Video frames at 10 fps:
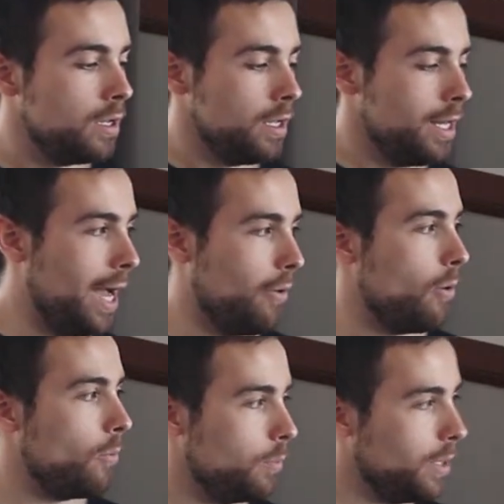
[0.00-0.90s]
Now,
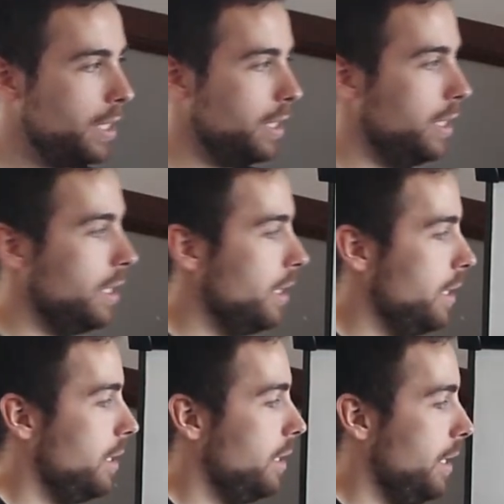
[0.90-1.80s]
we play the
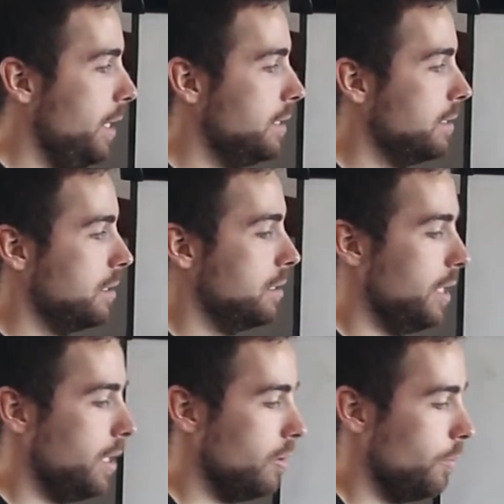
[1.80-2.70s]
ace,
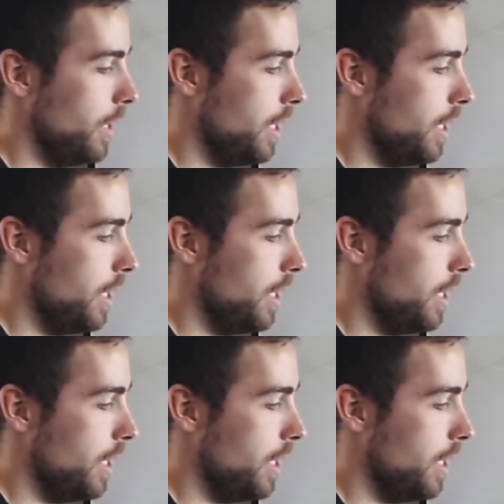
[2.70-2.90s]
they all play